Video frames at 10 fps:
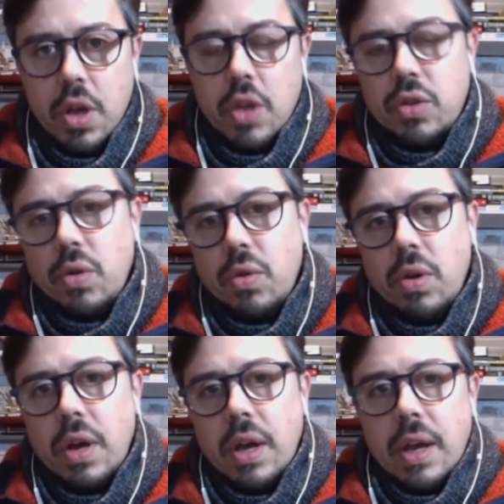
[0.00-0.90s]
So
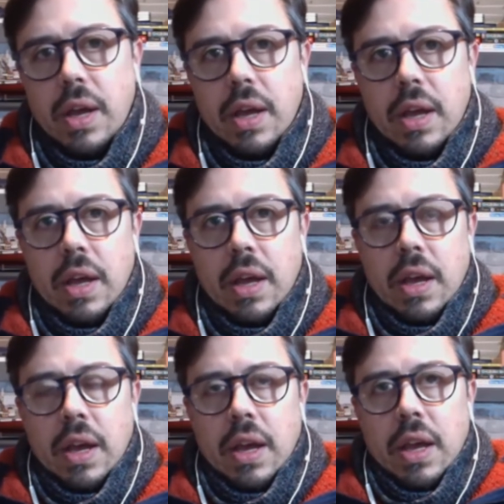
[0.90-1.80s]

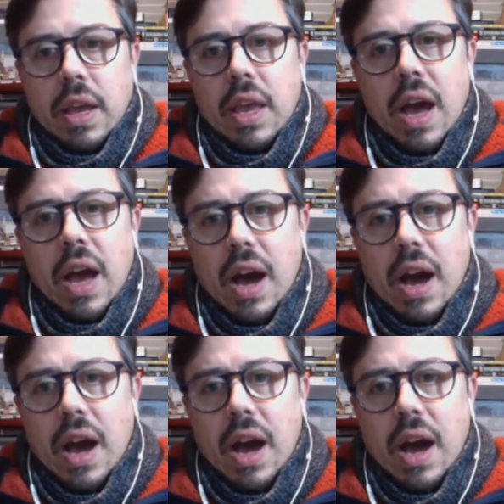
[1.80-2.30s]
yeah,